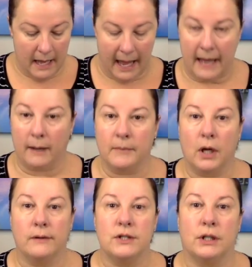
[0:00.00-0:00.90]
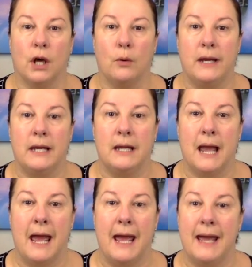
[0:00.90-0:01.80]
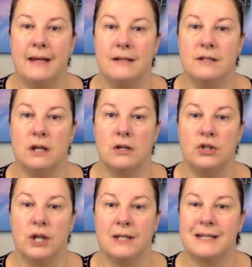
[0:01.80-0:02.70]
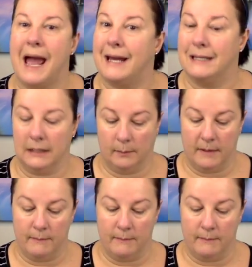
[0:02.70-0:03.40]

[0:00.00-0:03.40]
and I'm going to go in and just add a little bit